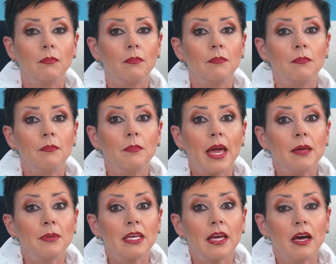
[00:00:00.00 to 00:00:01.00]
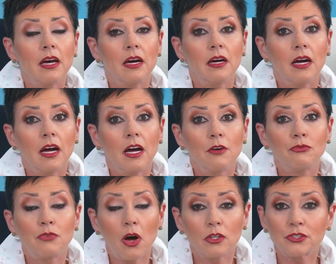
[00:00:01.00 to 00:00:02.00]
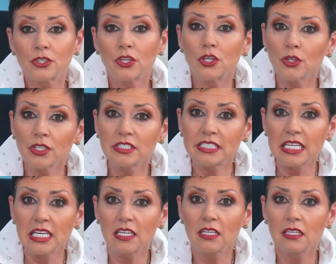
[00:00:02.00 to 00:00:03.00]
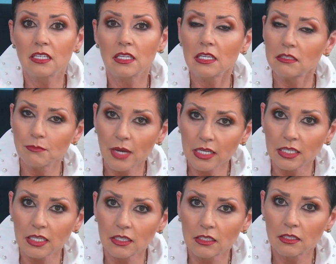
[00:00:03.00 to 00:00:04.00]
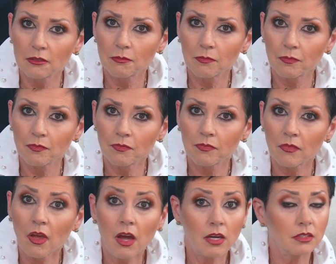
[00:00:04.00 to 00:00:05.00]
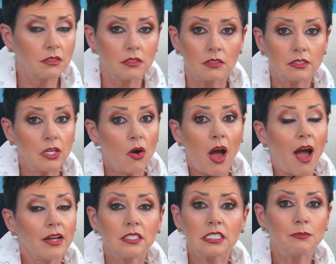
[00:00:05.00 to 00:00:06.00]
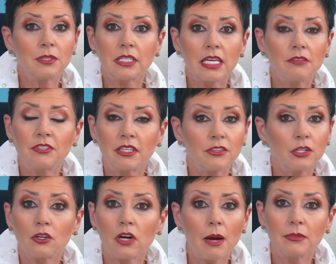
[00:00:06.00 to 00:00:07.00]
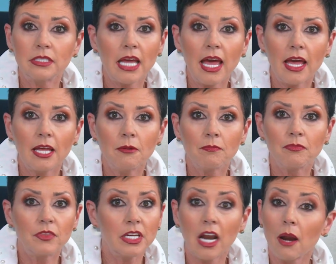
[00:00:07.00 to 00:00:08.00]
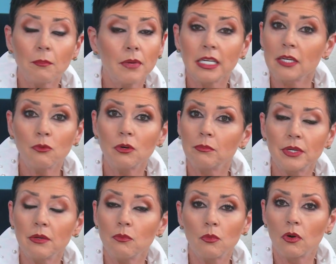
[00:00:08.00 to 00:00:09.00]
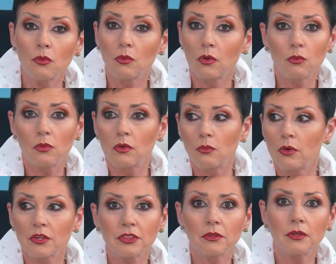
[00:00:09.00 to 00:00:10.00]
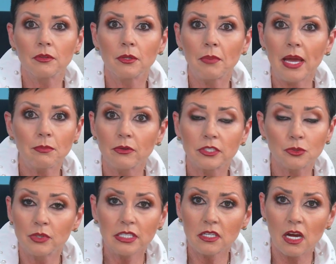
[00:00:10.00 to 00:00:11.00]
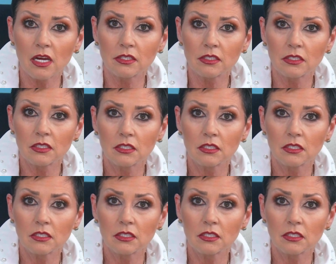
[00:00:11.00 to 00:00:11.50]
Maybe a false security in money. So I just believe that there'll come a day that our money won't be worth the paper it's written on.